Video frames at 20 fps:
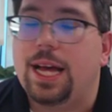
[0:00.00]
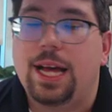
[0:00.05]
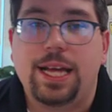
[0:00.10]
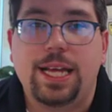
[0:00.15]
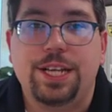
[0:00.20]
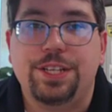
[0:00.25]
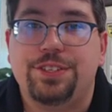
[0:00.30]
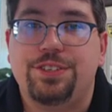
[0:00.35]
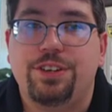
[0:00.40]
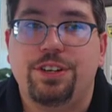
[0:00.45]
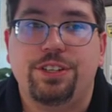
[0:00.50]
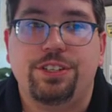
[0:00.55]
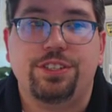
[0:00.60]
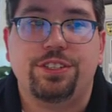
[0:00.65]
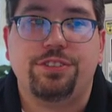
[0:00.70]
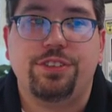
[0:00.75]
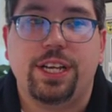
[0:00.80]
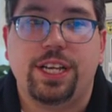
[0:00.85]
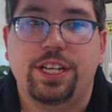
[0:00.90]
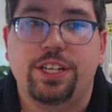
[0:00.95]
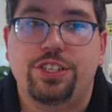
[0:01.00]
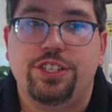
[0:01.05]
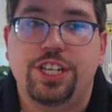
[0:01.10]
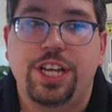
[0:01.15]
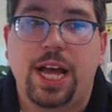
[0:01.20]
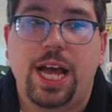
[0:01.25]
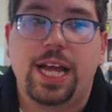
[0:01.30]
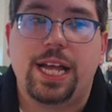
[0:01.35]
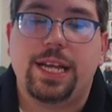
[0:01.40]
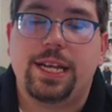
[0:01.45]
inserted just like a
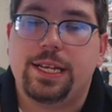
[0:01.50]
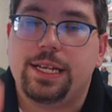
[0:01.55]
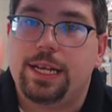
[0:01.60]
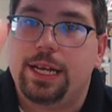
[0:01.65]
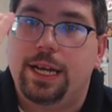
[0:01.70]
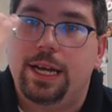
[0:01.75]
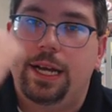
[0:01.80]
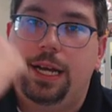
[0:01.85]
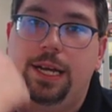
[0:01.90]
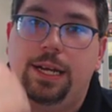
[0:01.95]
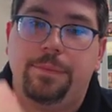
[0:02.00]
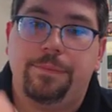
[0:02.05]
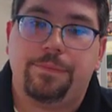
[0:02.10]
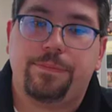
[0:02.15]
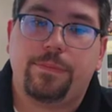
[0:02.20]
GI um,